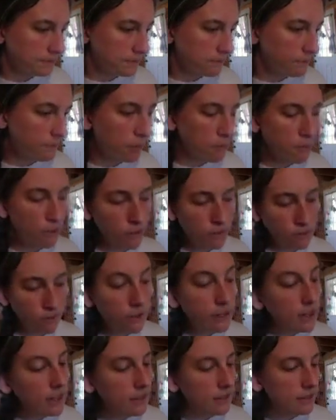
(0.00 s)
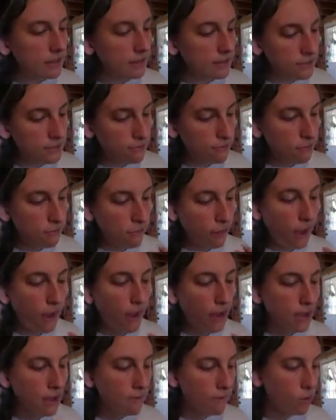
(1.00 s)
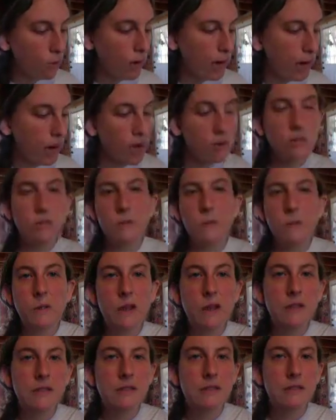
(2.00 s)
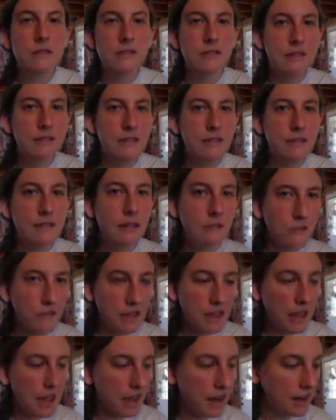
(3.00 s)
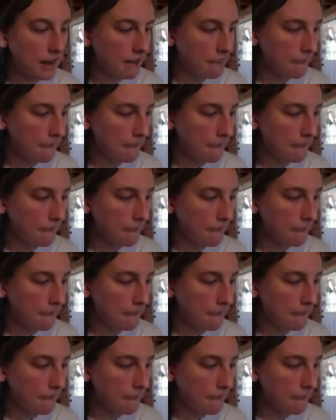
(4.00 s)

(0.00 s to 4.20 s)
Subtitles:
Number 3 is buy more houseplants if you can.